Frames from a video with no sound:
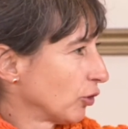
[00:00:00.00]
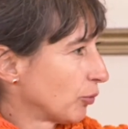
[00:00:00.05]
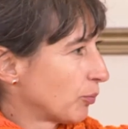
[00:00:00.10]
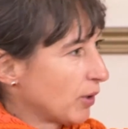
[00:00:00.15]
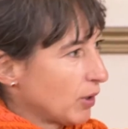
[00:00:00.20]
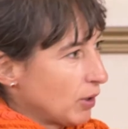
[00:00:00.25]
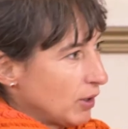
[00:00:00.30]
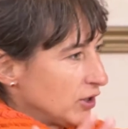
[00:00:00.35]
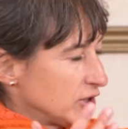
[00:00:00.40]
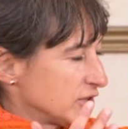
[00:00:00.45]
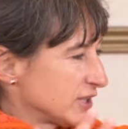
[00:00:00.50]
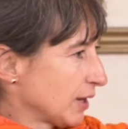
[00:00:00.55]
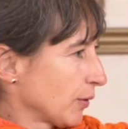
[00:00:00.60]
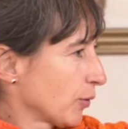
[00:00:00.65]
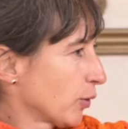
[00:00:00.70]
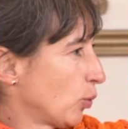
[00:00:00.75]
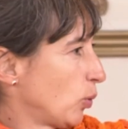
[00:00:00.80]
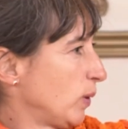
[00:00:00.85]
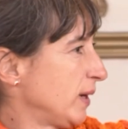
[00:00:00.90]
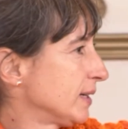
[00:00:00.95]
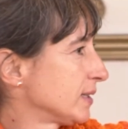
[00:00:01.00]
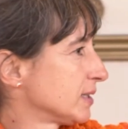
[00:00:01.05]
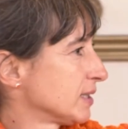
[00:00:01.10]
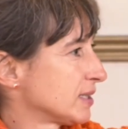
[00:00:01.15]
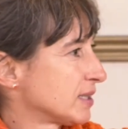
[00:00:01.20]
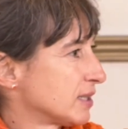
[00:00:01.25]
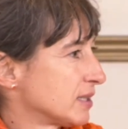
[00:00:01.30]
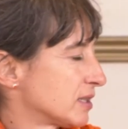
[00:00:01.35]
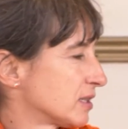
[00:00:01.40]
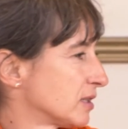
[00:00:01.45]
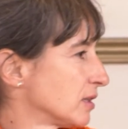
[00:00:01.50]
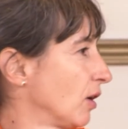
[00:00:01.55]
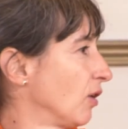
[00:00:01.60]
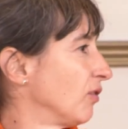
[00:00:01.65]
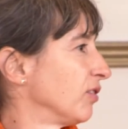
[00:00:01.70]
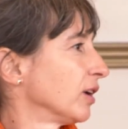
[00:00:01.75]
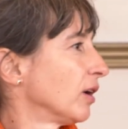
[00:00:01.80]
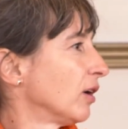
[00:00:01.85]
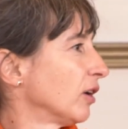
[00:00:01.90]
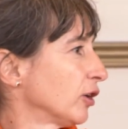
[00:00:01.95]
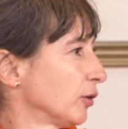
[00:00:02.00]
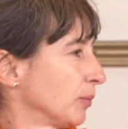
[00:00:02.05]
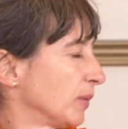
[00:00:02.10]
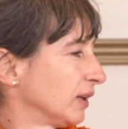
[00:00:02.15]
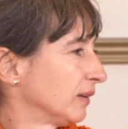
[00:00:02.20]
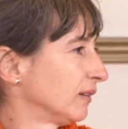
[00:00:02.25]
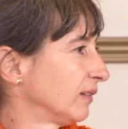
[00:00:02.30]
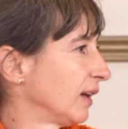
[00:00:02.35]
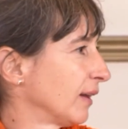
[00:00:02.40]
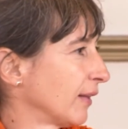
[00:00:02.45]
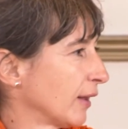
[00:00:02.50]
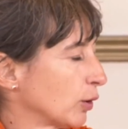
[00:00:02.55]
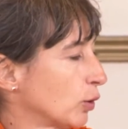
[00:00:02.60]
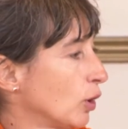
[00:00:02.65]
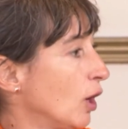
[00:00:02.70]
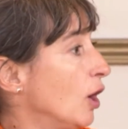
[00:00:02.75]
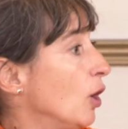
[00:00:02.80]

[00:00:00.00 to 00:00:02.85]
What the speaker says: point out the weaknesses of an argument, saying that